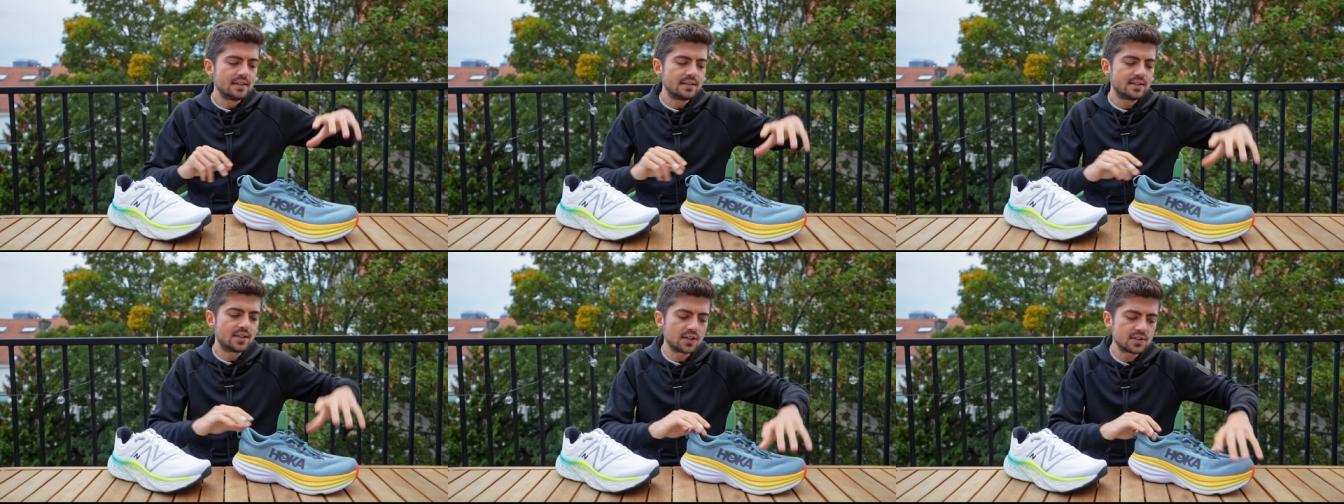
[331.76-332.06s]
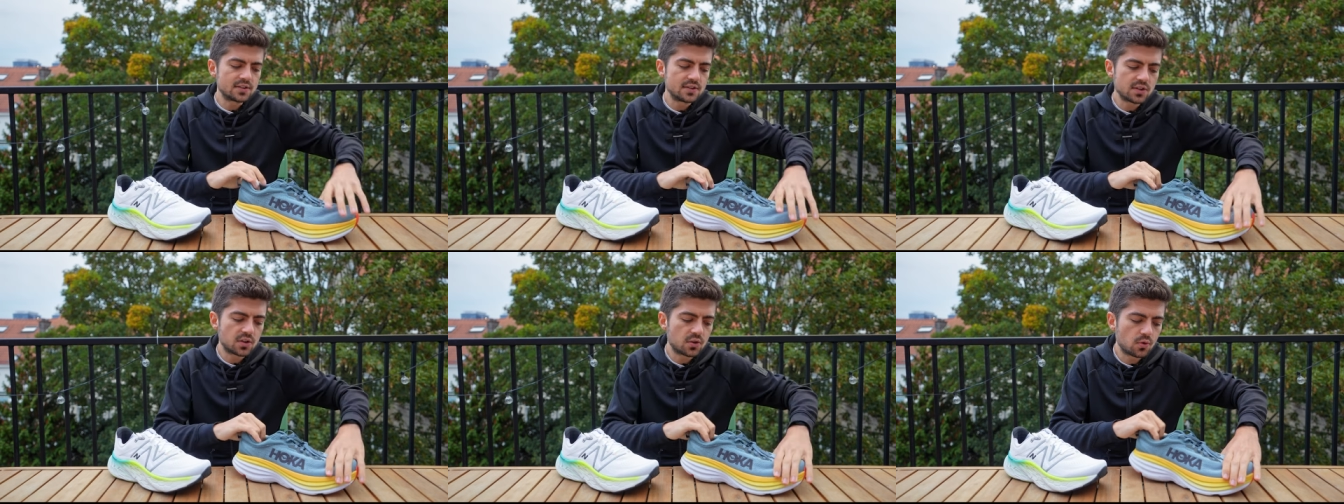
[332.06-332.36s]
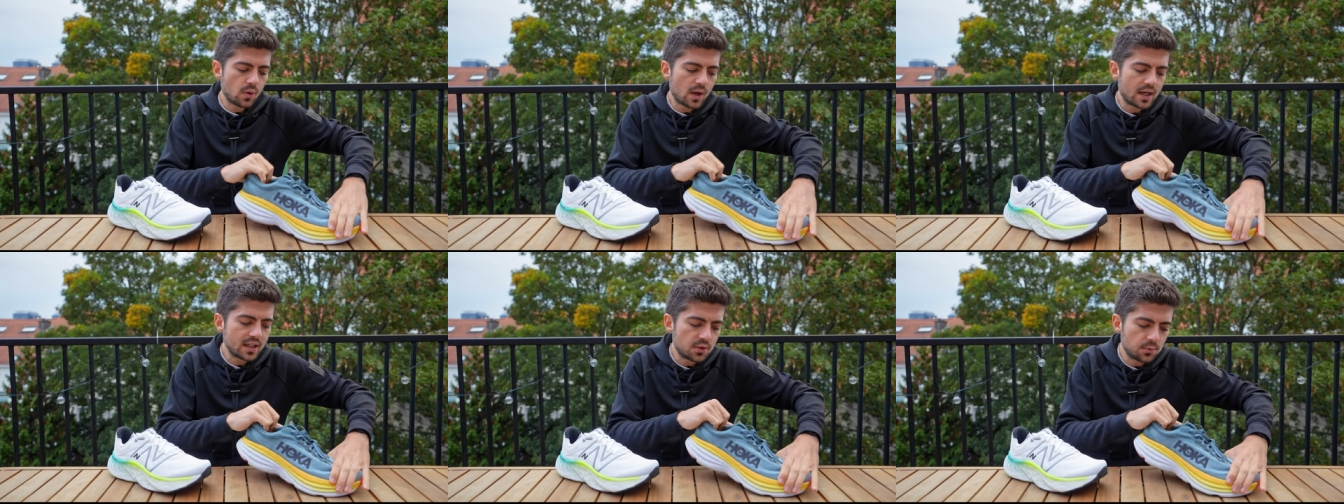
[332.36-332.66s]
doesn't
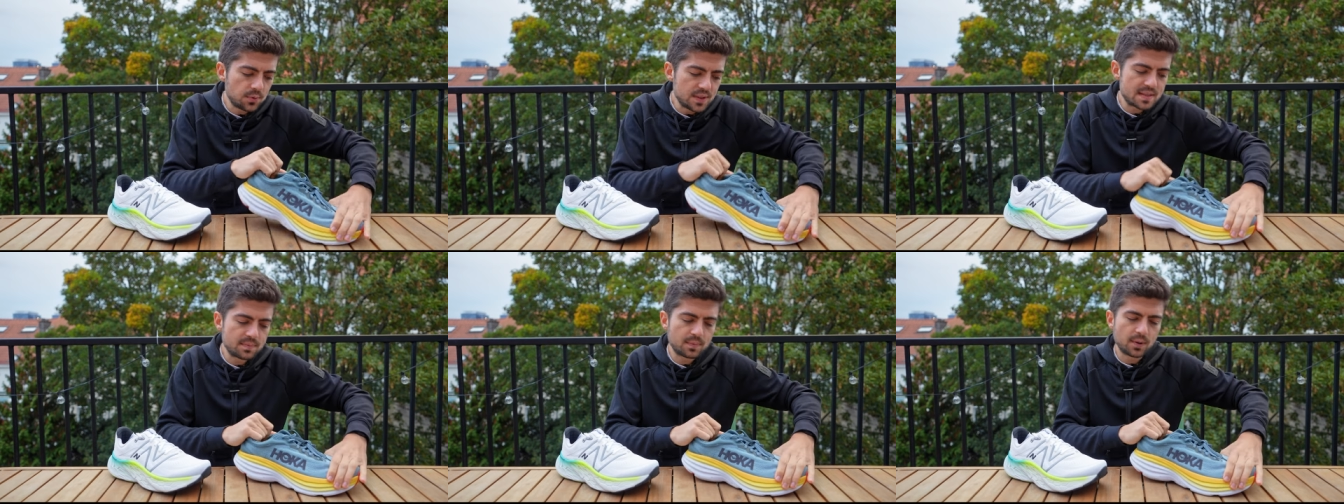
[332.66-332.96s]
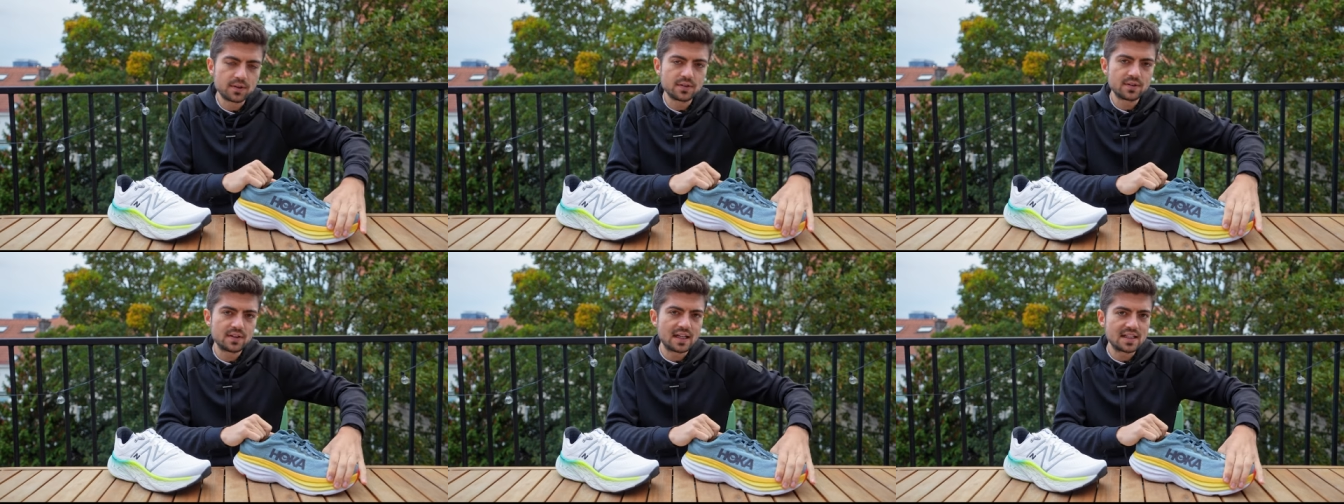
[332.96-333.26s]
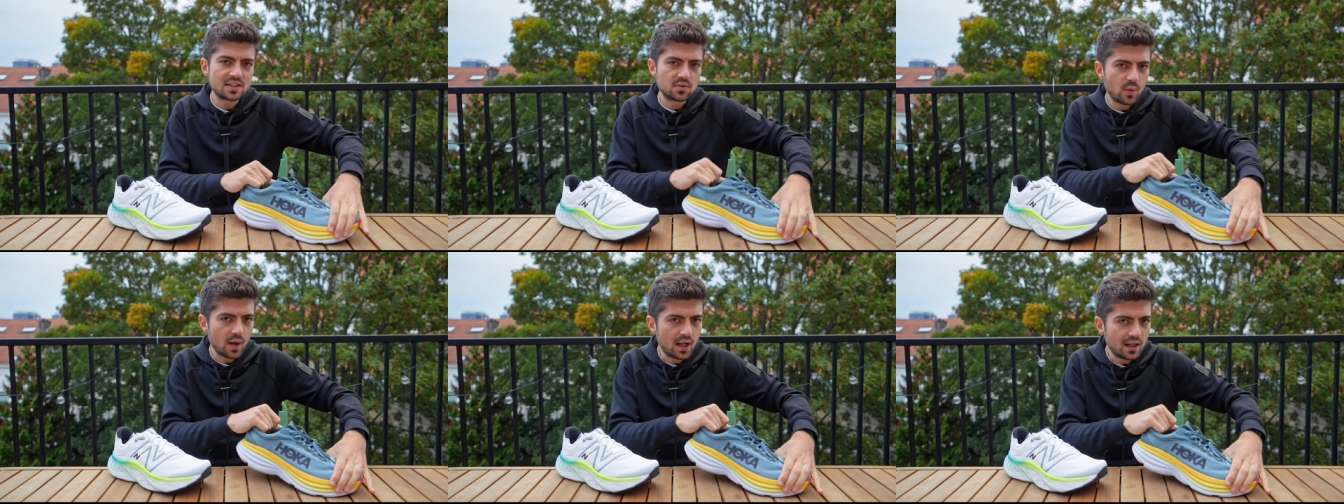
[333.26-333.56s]
quite respond
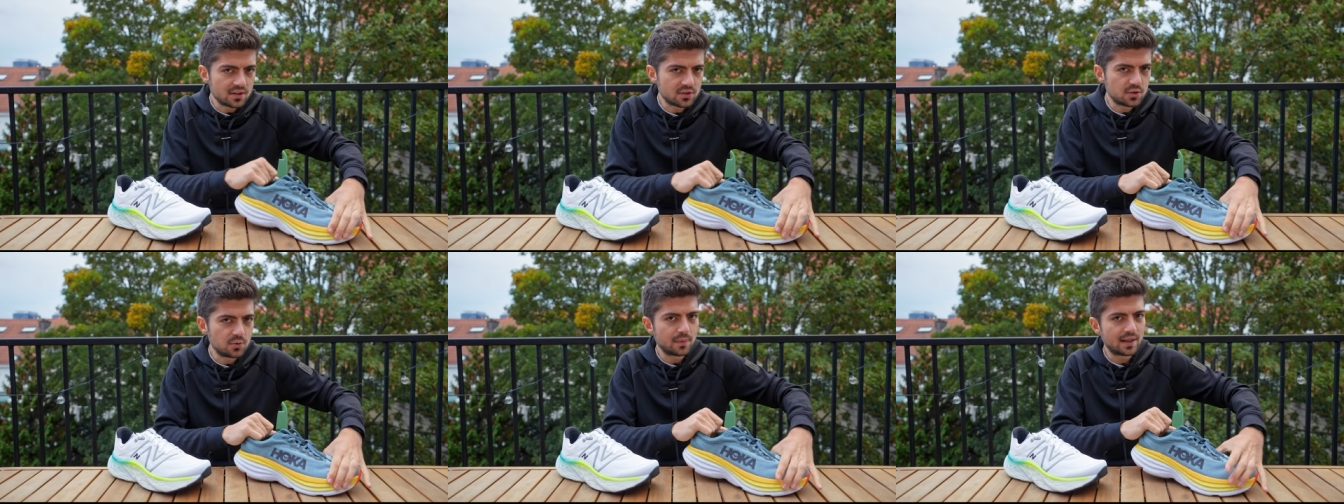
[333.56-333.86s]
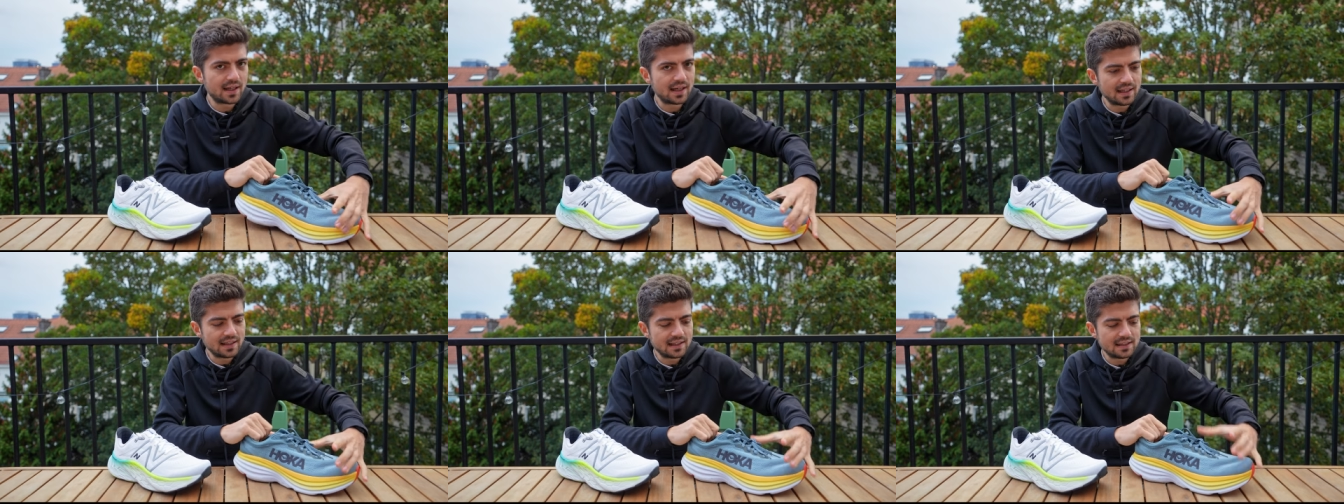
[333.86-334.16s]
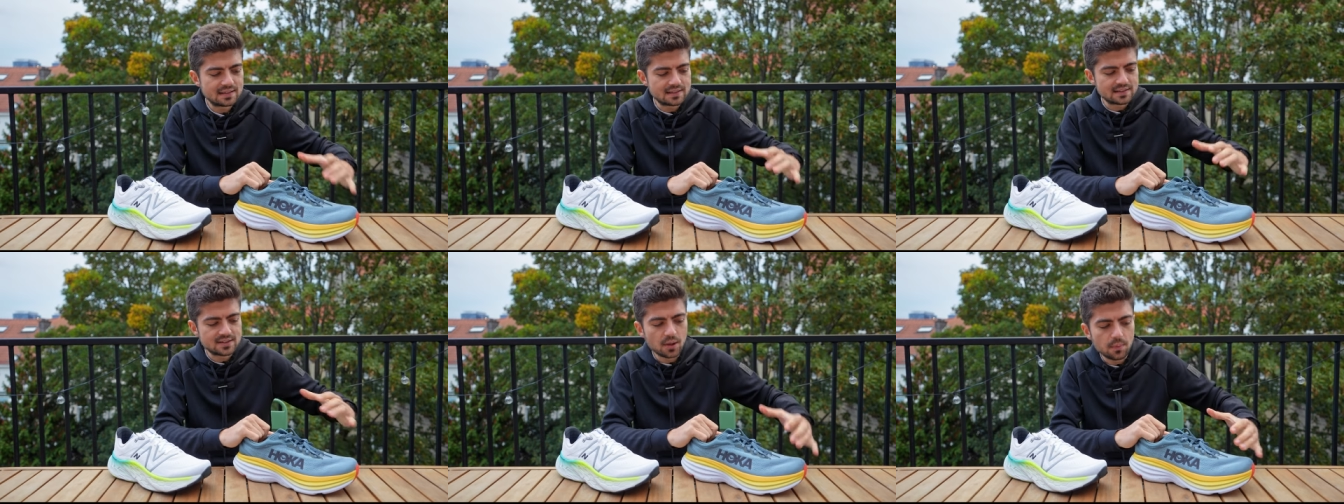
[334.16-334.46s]
as well to my
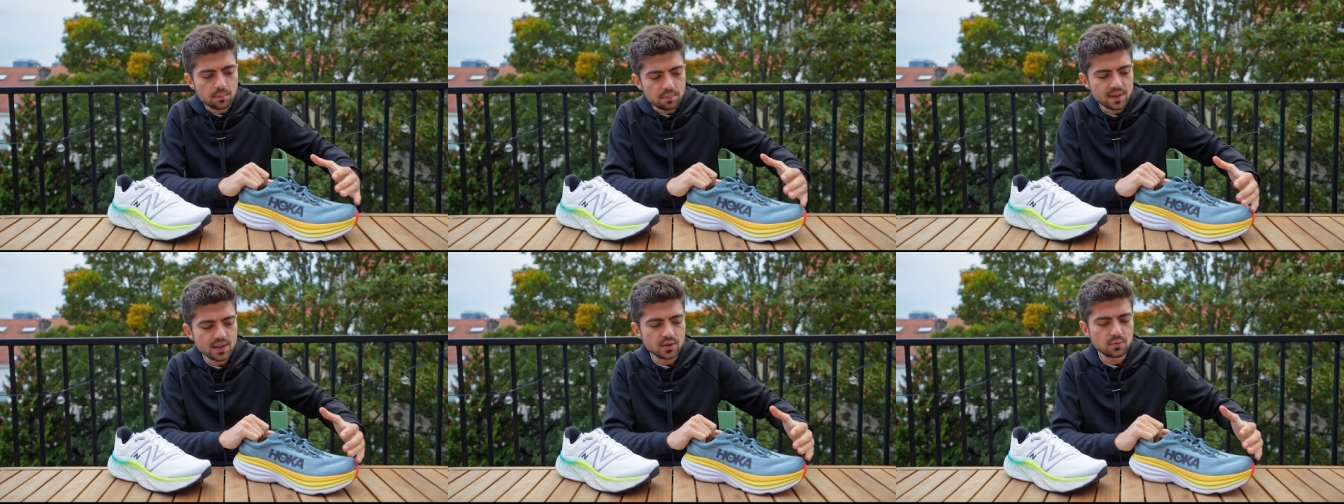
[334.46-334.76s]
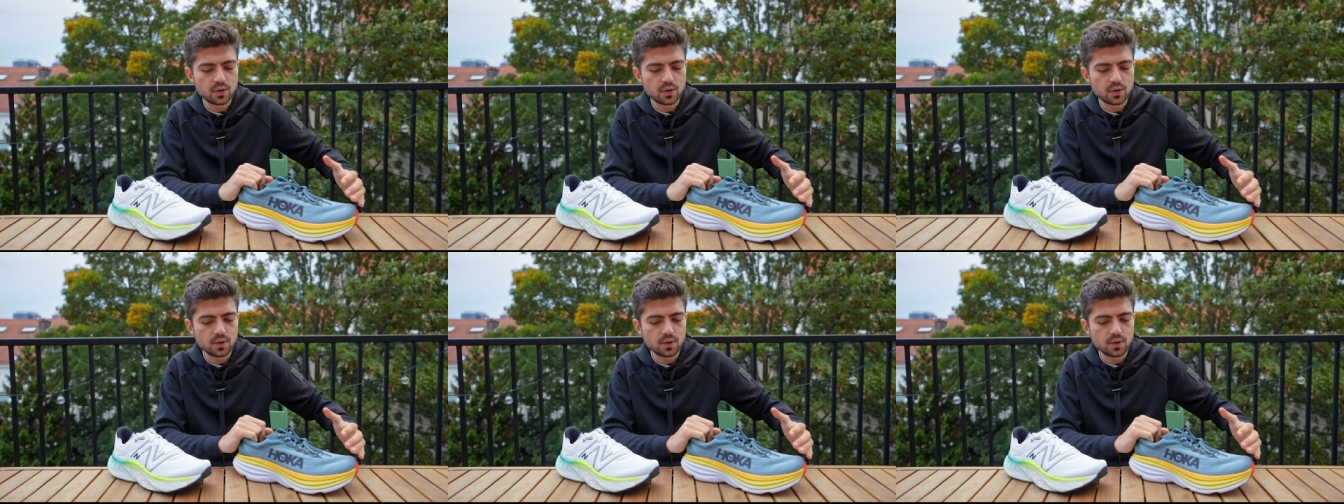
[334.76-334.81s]
stomping,